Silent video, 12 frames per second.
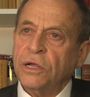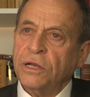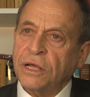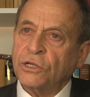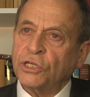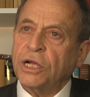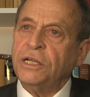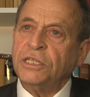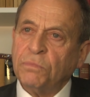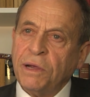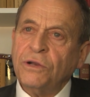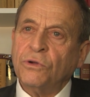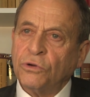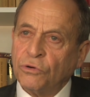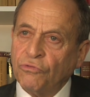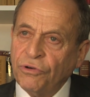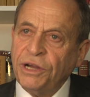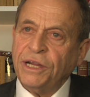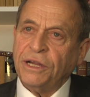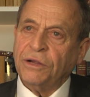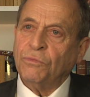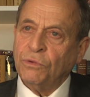Now, the Chinese may not agree